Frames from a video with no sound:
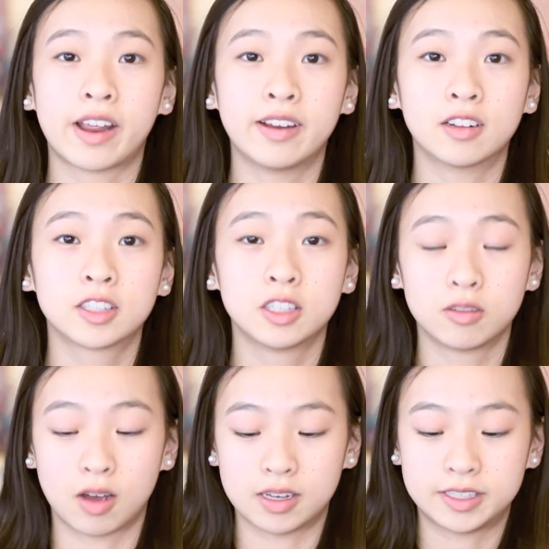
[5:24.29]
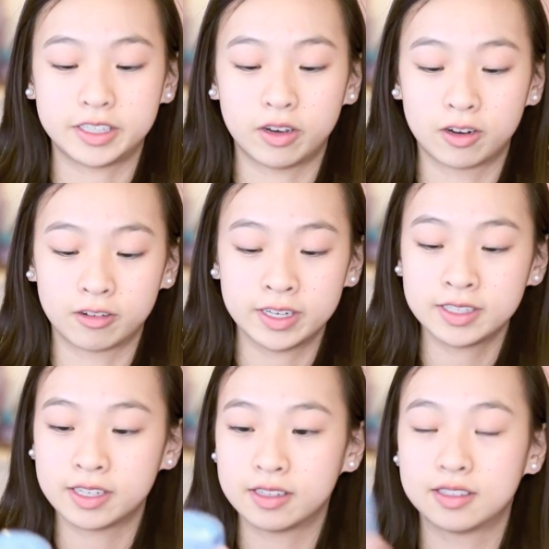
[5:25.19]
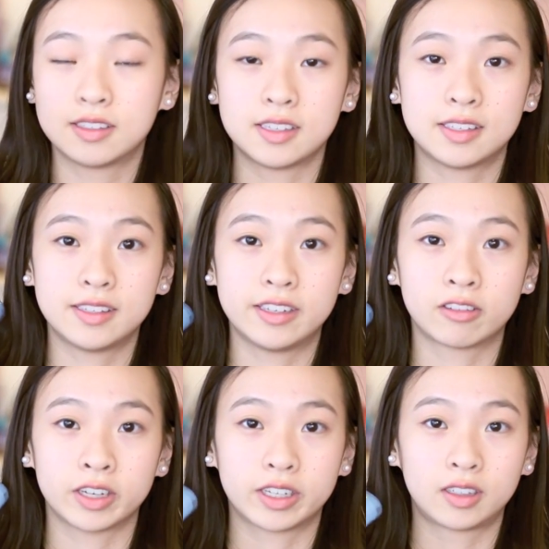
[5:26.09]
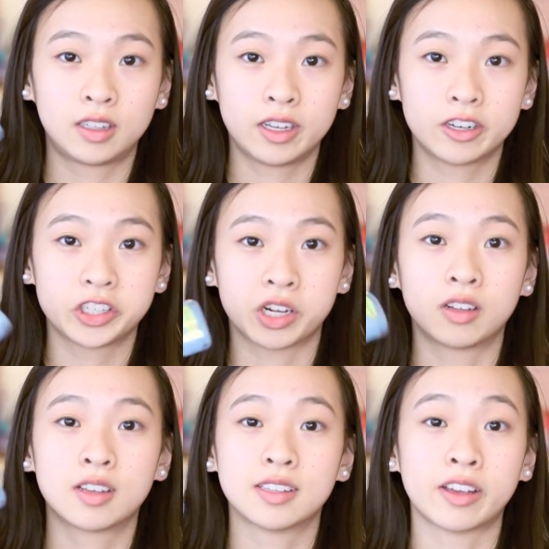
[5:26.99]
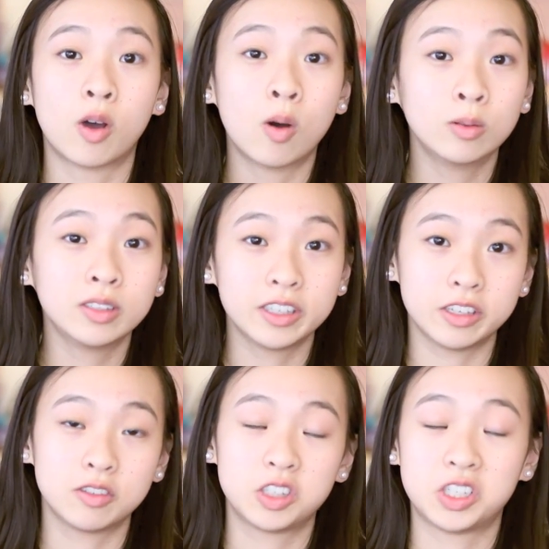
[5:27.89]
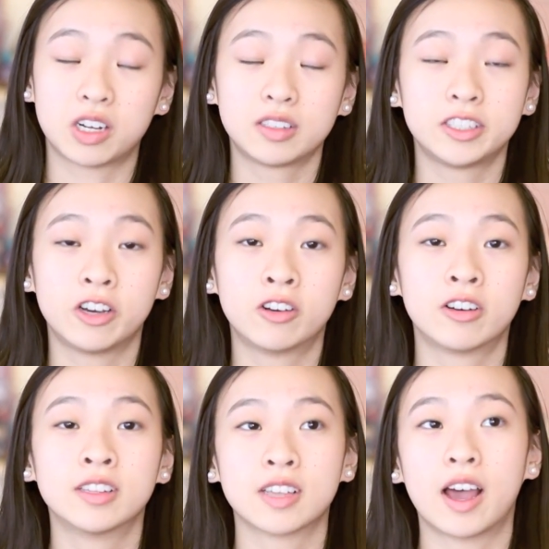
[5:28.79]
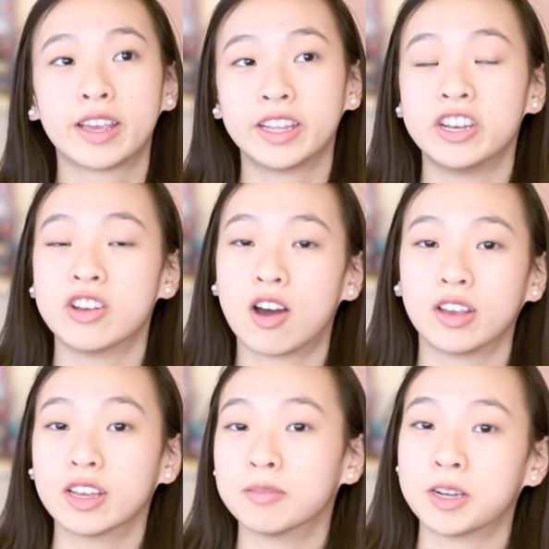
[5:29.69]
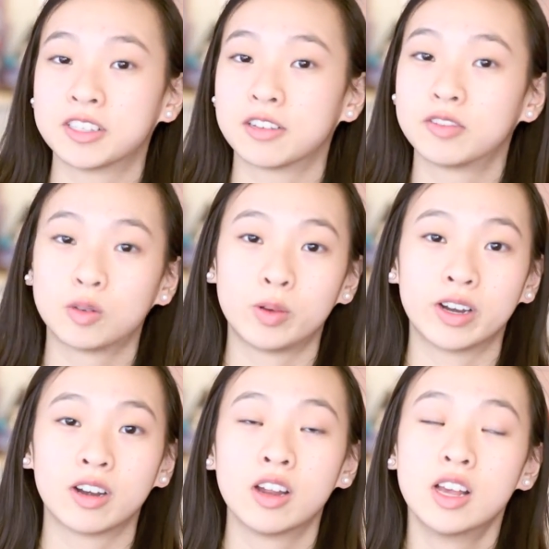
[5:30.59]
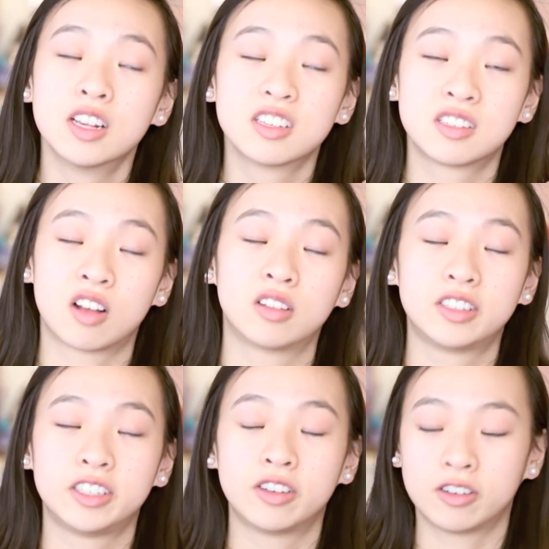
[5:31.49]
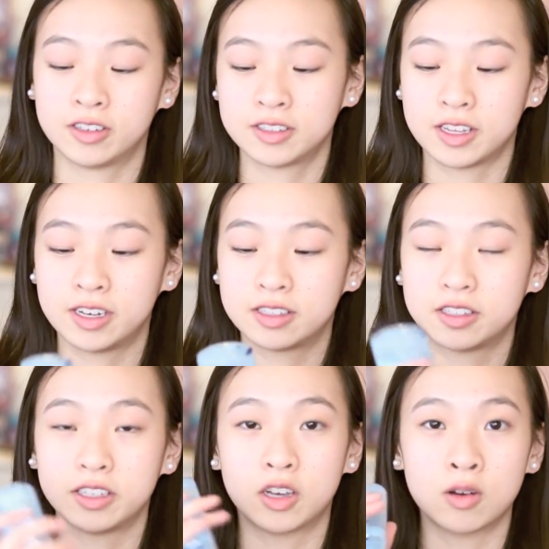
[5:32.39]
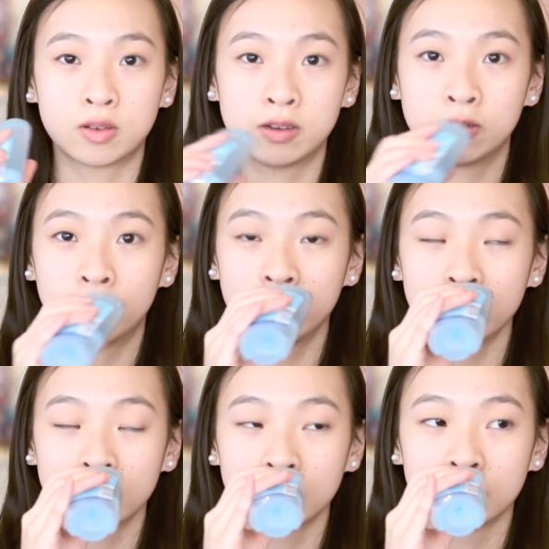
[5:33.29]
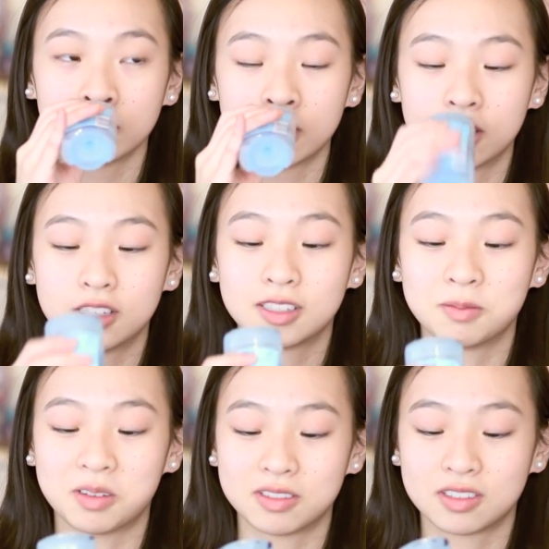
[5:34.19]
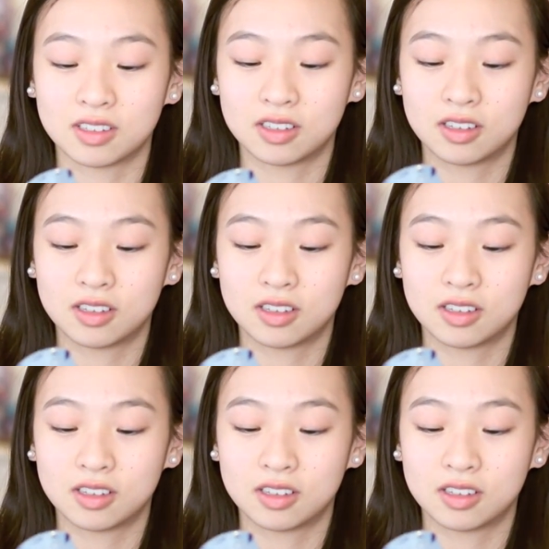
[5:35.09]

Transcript: I also got deodorant. This is the Secret Clear Gel because I only use gel deodorants. I cannot get myself to wear solid deodorants, and it's the cocoa one. It smells